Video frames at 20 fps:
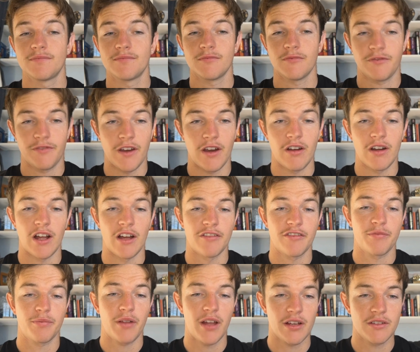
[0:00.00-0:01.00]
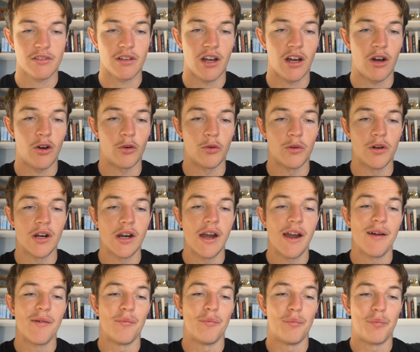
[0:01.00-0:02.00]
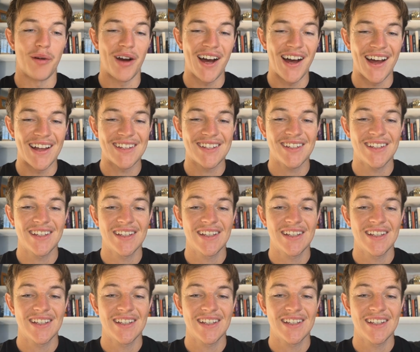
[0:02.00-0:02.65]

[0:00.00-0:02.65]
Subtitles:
fair enough, plugs a hole, but